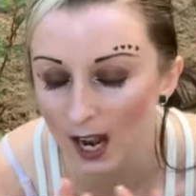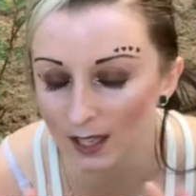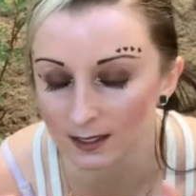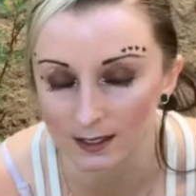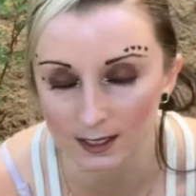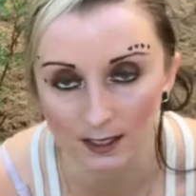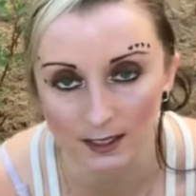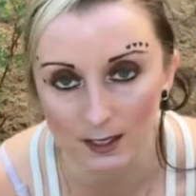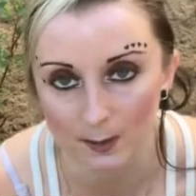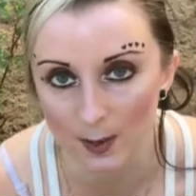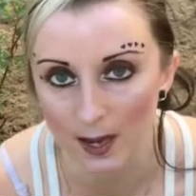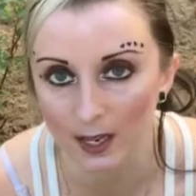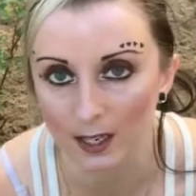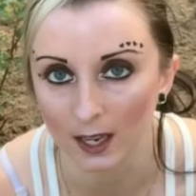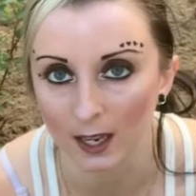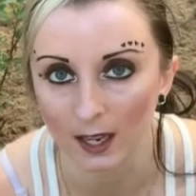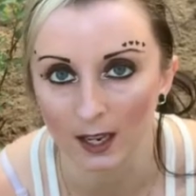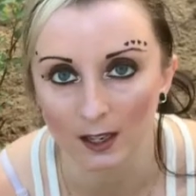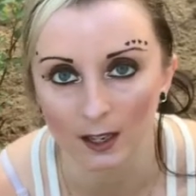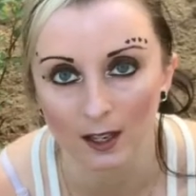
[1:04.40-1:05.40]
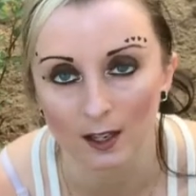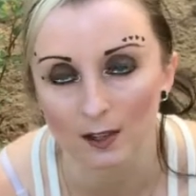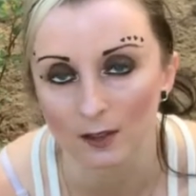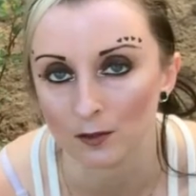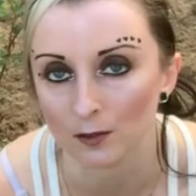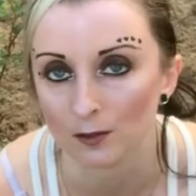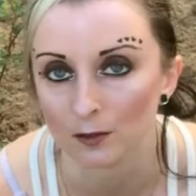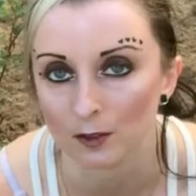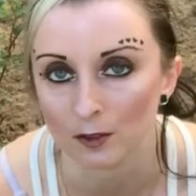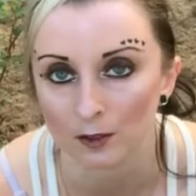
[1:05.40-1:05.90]
essence making
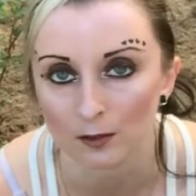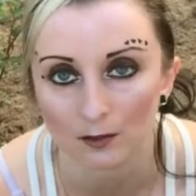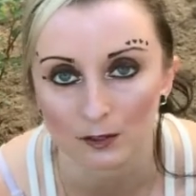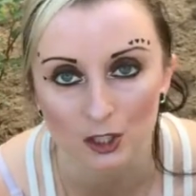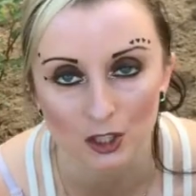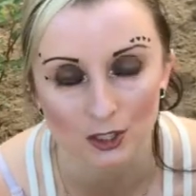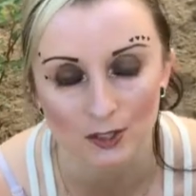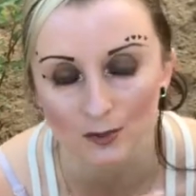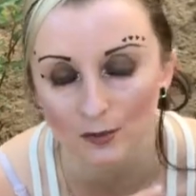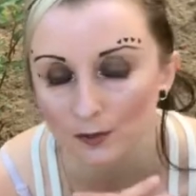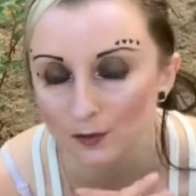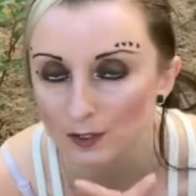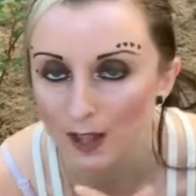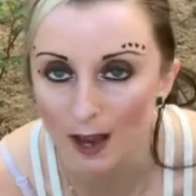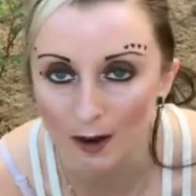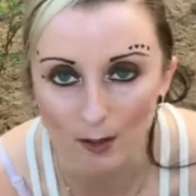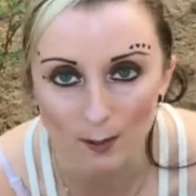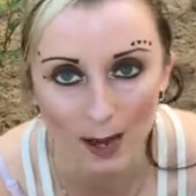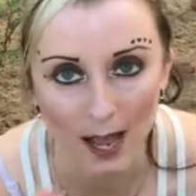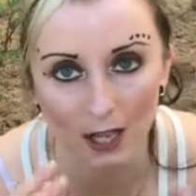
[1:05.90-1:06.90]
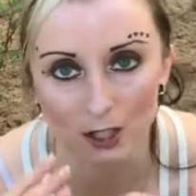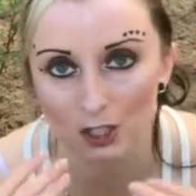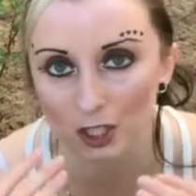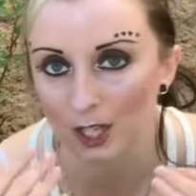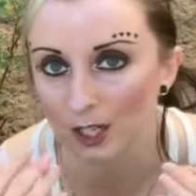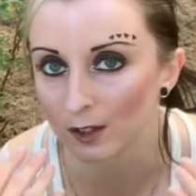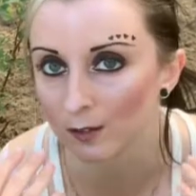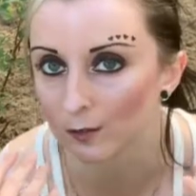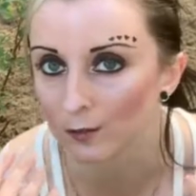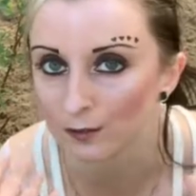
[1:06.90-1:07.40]
and just flower
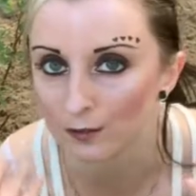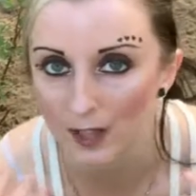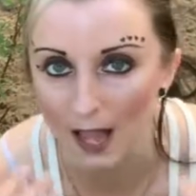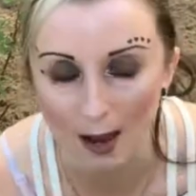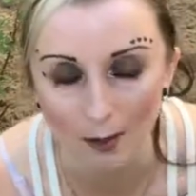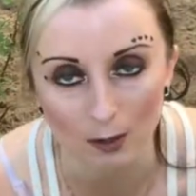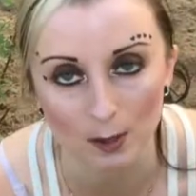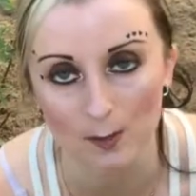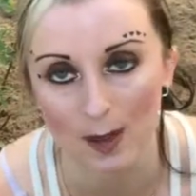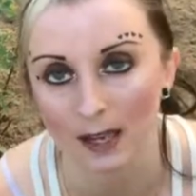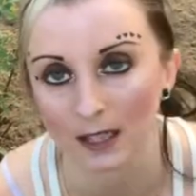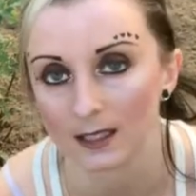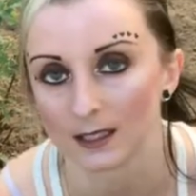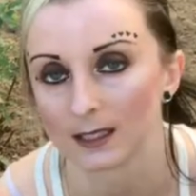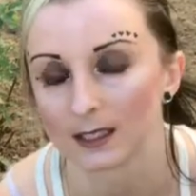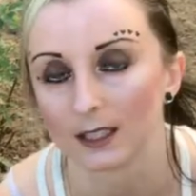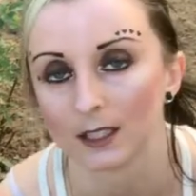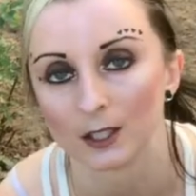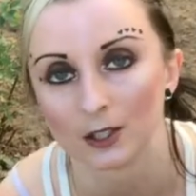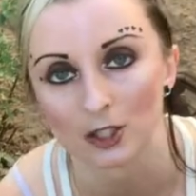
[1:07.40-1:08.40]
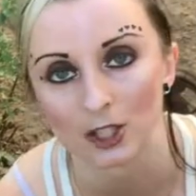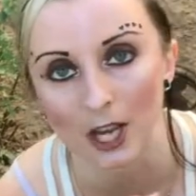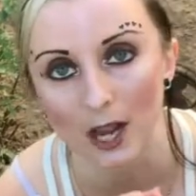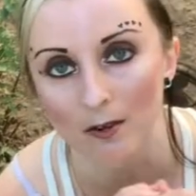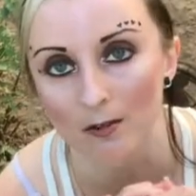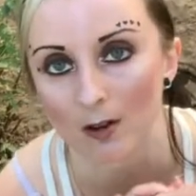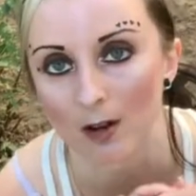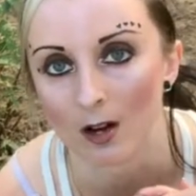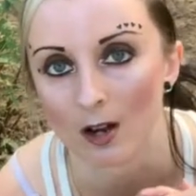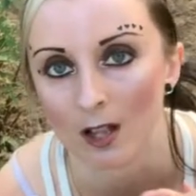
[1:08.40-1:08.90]
magic, flower medicine in
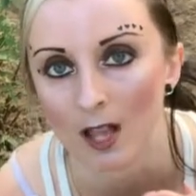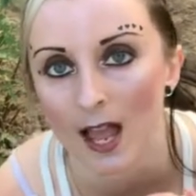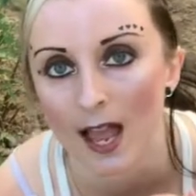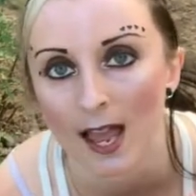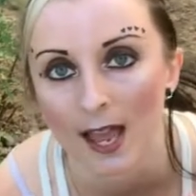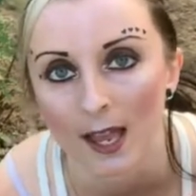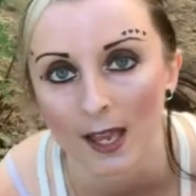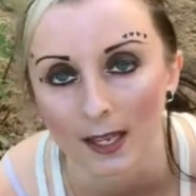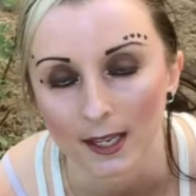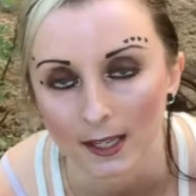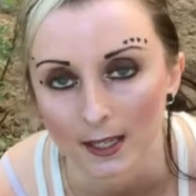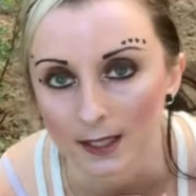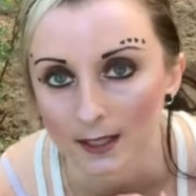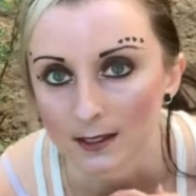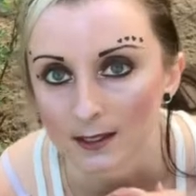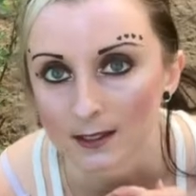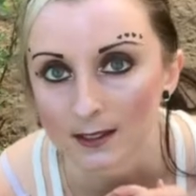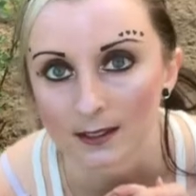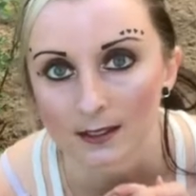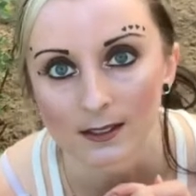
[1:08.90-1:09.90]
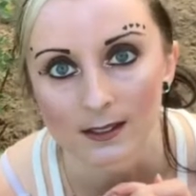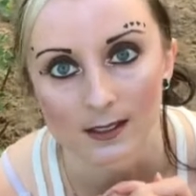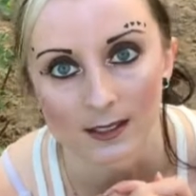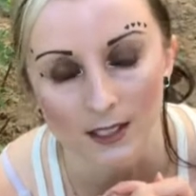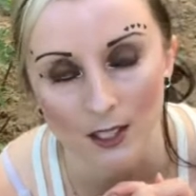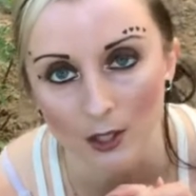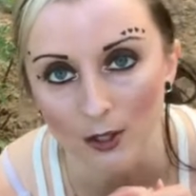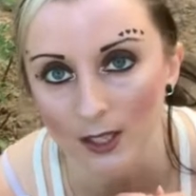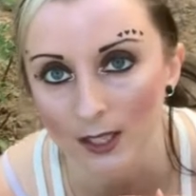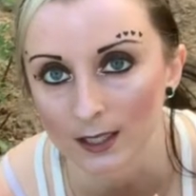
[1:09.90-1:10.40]
general is
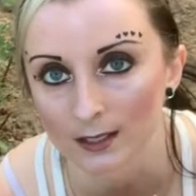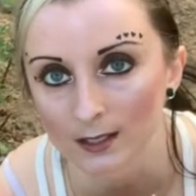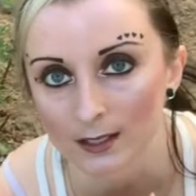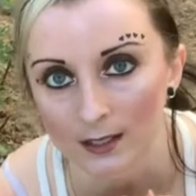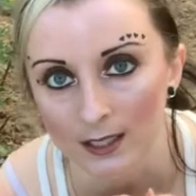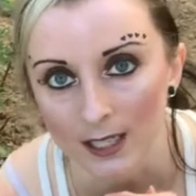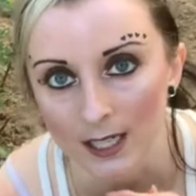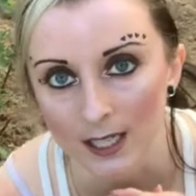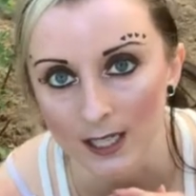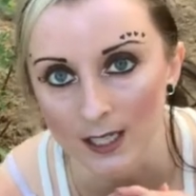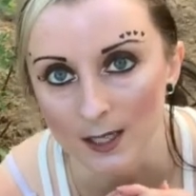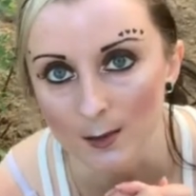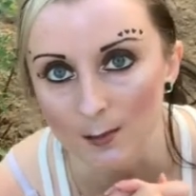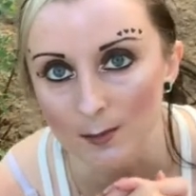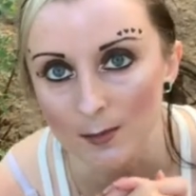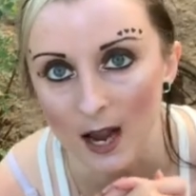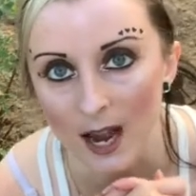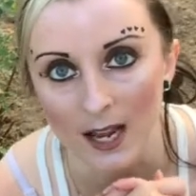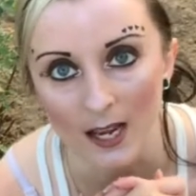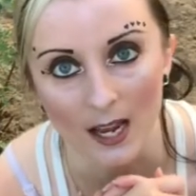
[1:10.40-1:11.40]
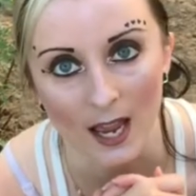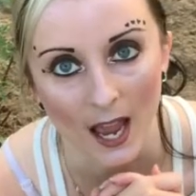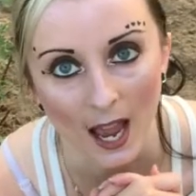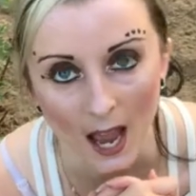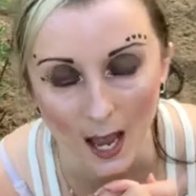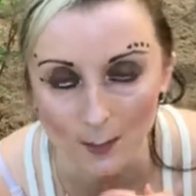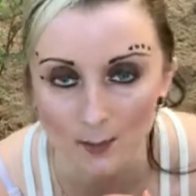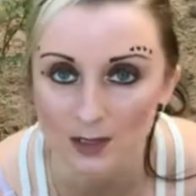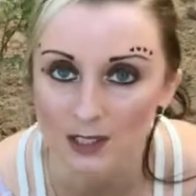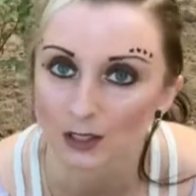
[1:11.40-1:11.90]
seriously my
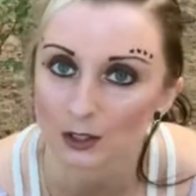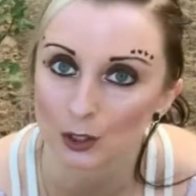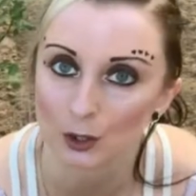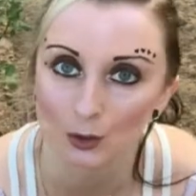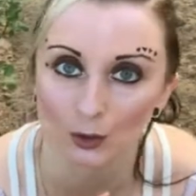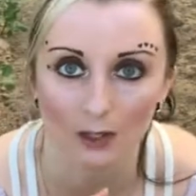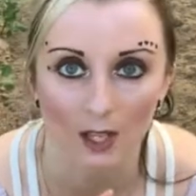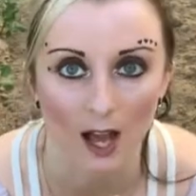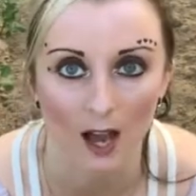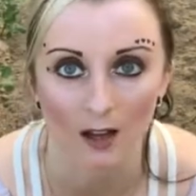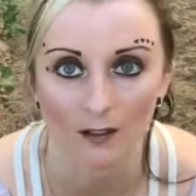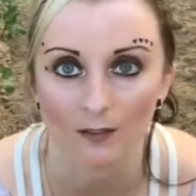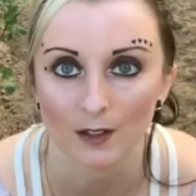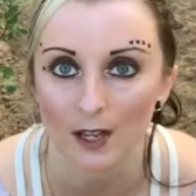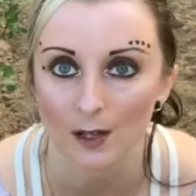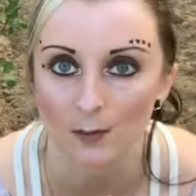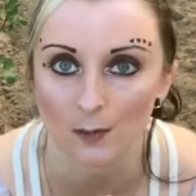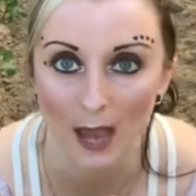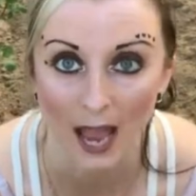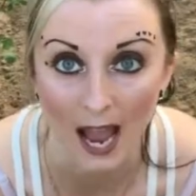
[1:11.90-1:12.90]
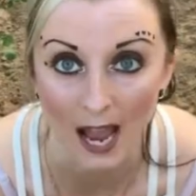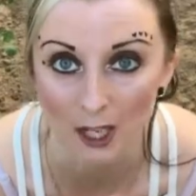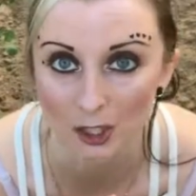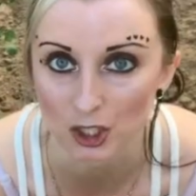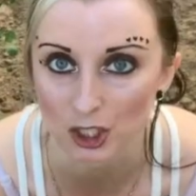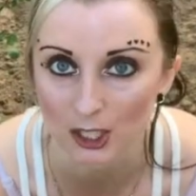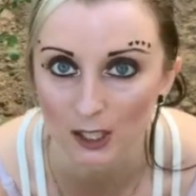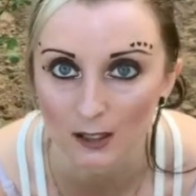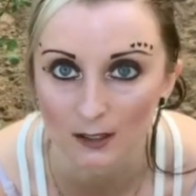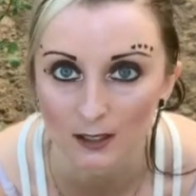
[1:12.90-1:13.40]
absolute love and
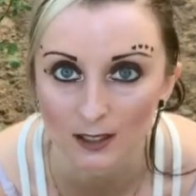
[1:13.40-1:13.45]
passion.